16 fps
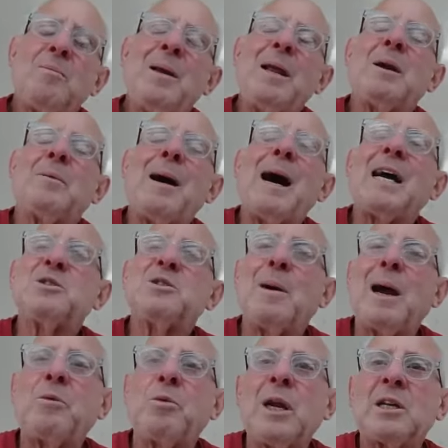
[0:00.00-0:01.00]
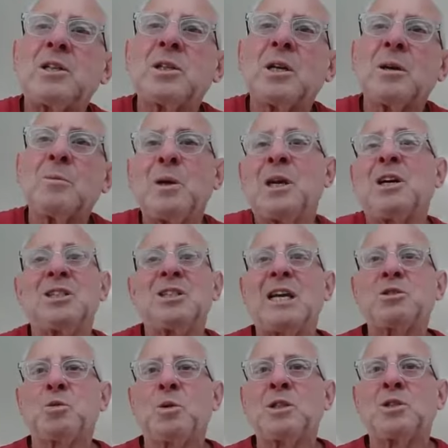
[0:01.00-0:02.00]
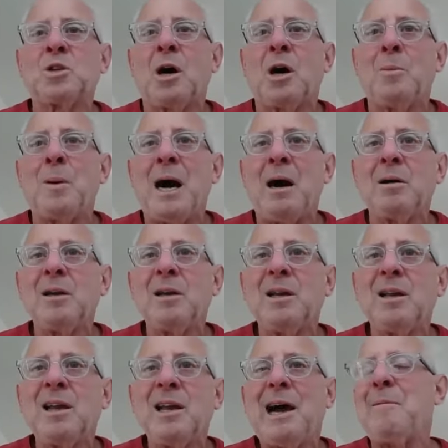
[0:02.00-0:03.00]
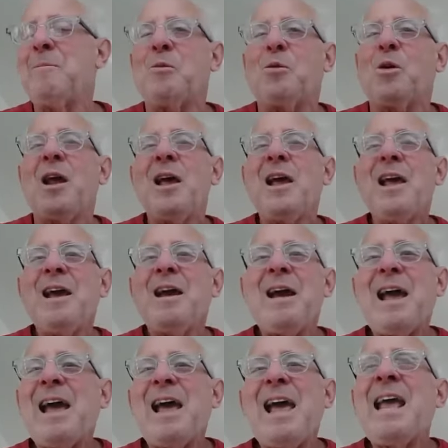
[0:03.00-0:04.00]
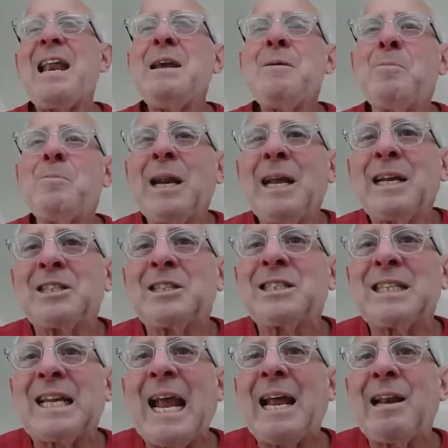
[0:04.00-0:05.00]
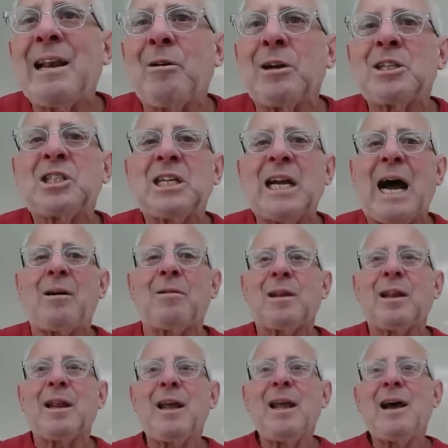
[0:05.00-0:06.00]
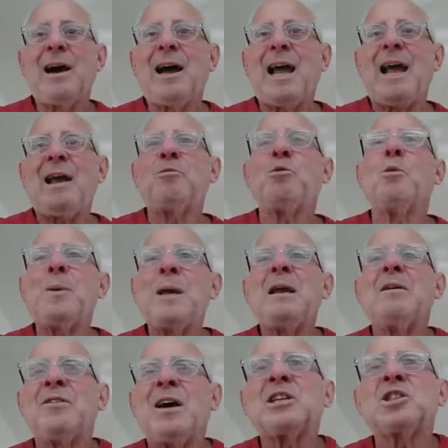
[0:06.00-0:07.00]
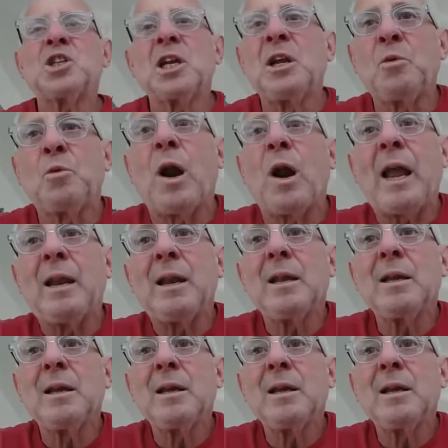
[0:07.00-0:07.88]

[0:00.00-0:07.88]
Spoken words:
minimize my risk, because that's what it's all about. I mean, anybody could stand there and shout and will be eventually right.